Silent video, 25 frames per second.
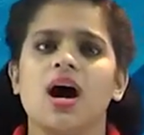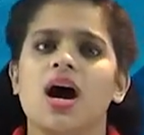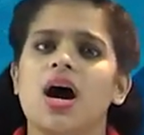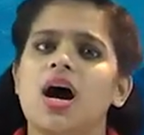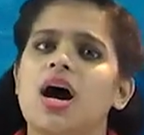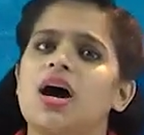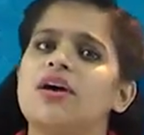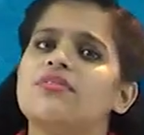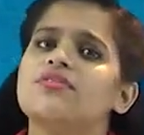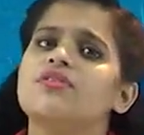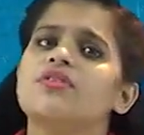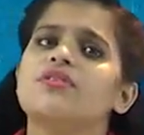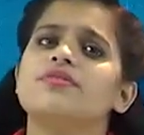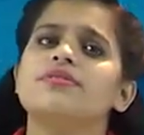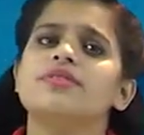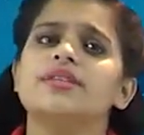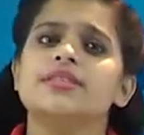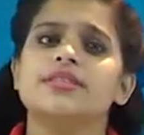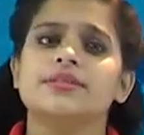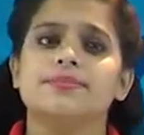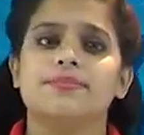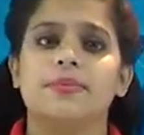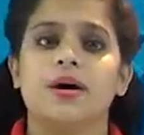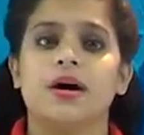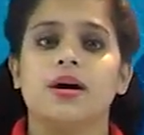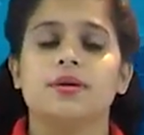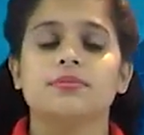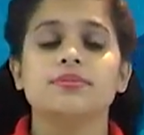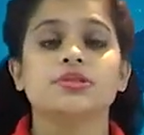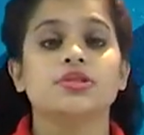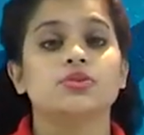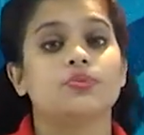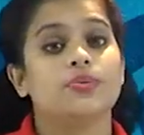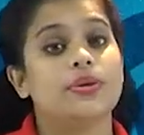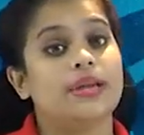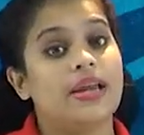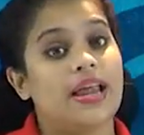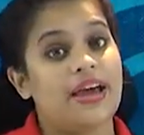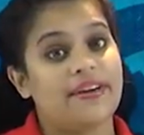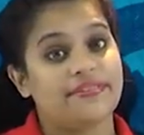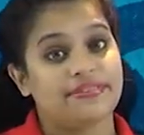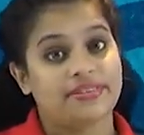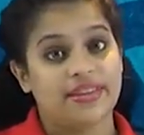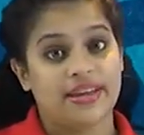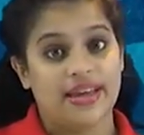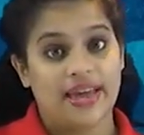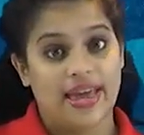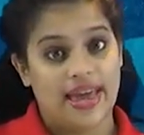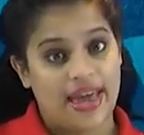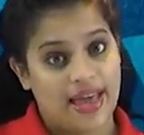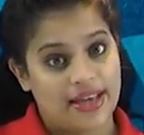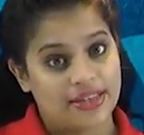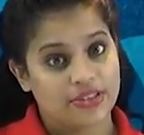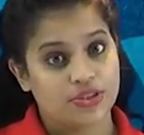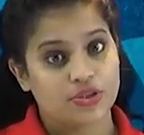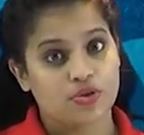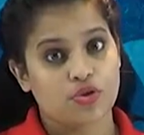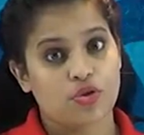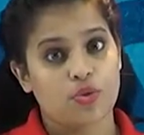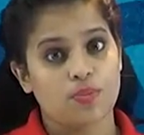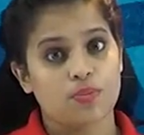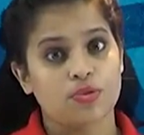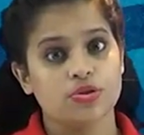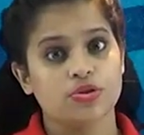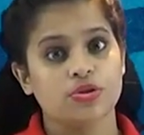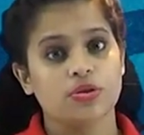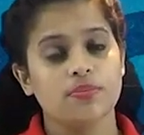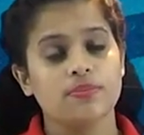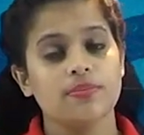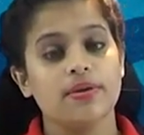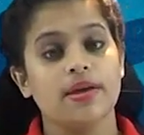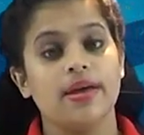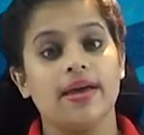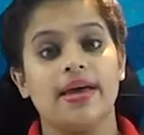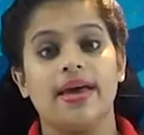half of the sperms will have the X chromosome